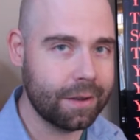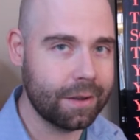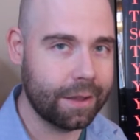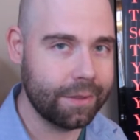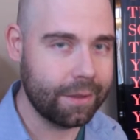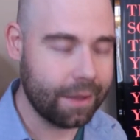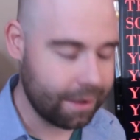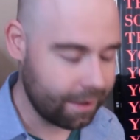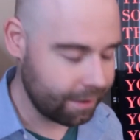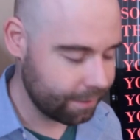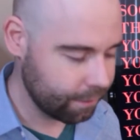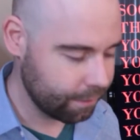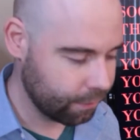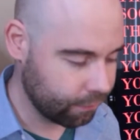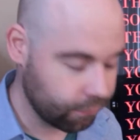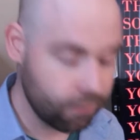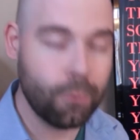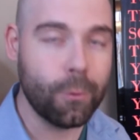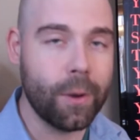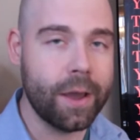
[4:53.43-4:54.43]
on the
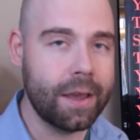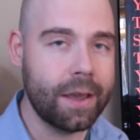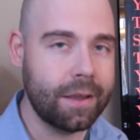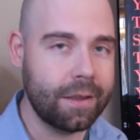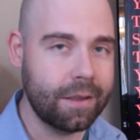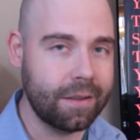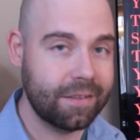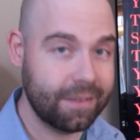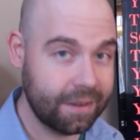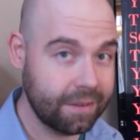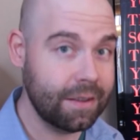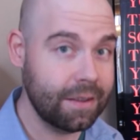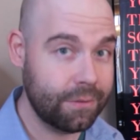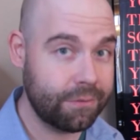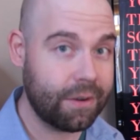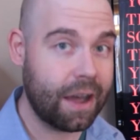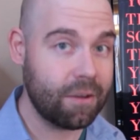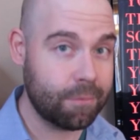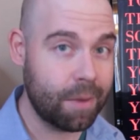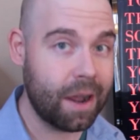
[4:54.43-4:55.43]
thruway is
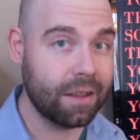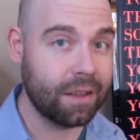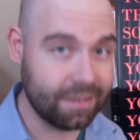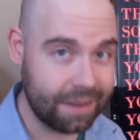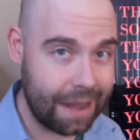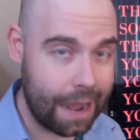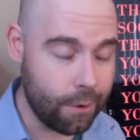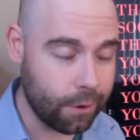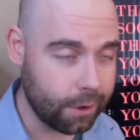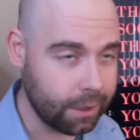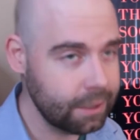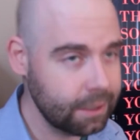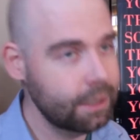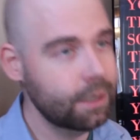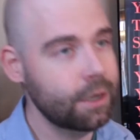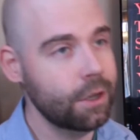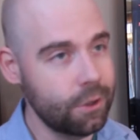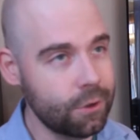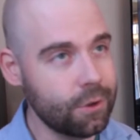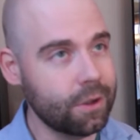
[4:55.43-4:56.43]
65 miles an hour,
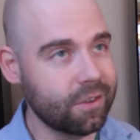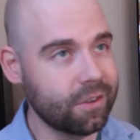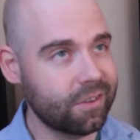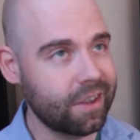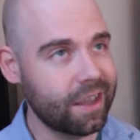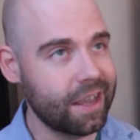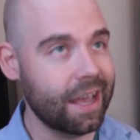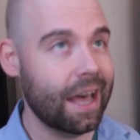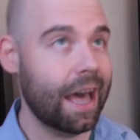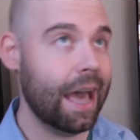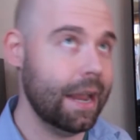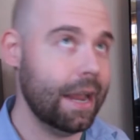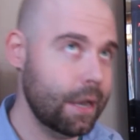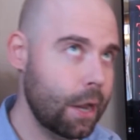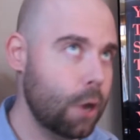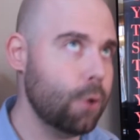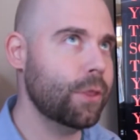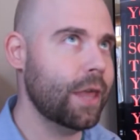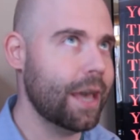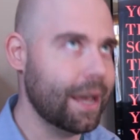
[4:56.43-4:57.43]
you can say, I
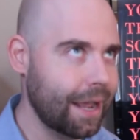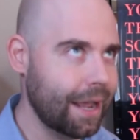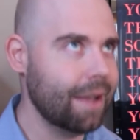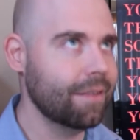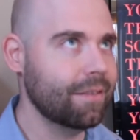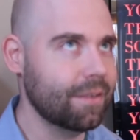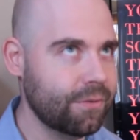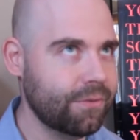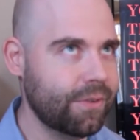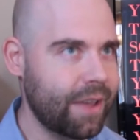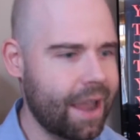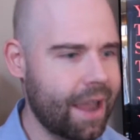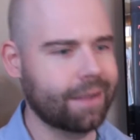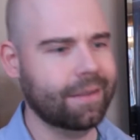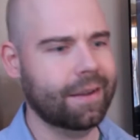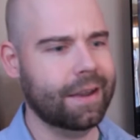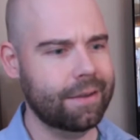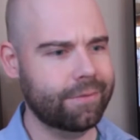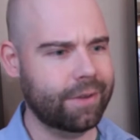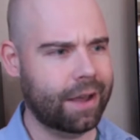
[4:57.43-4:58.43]
know that as a
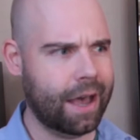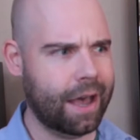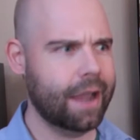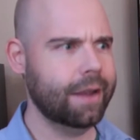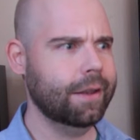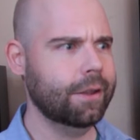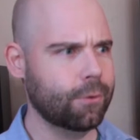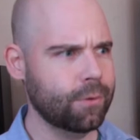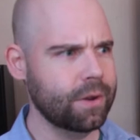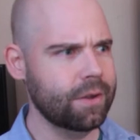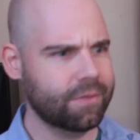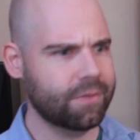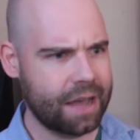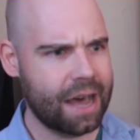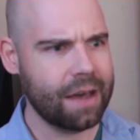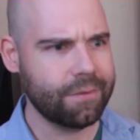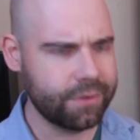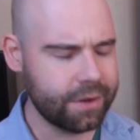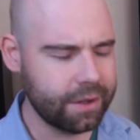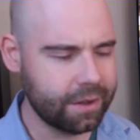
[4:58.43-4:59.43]
fact. I have a high degree of
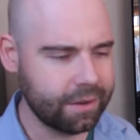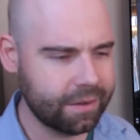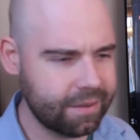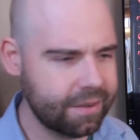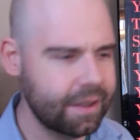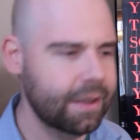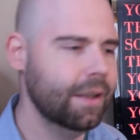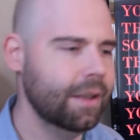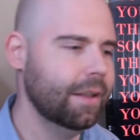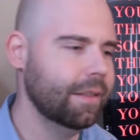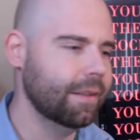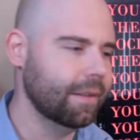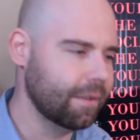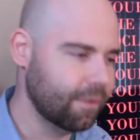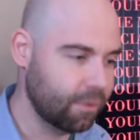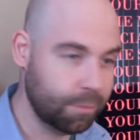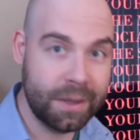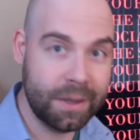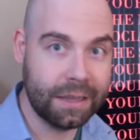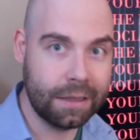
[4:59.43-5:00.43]
confidence that the
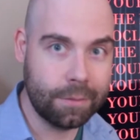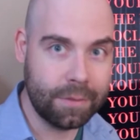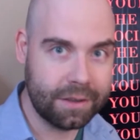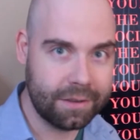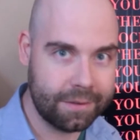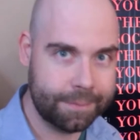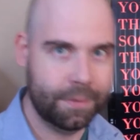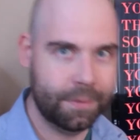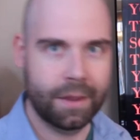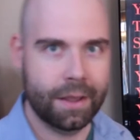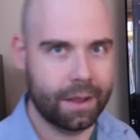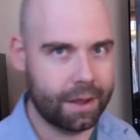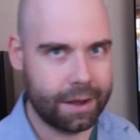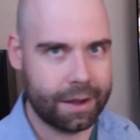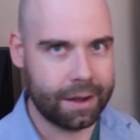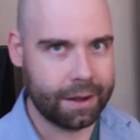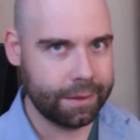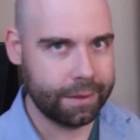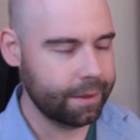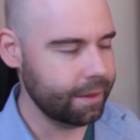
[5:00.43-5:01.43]
speed limit
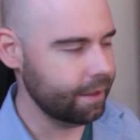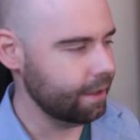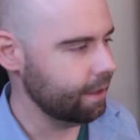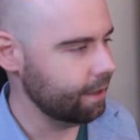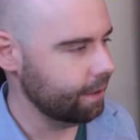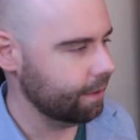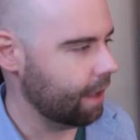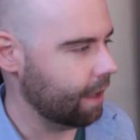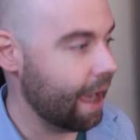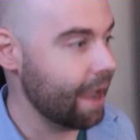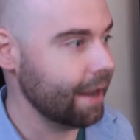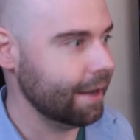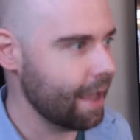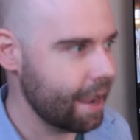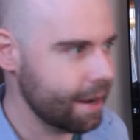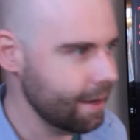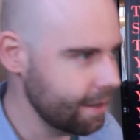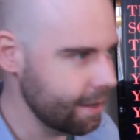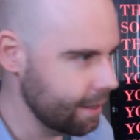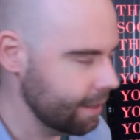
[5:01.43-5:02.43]
on the
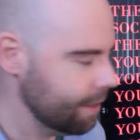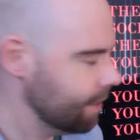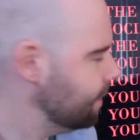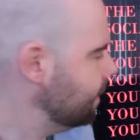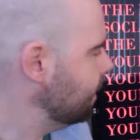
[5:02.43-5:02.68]
I-90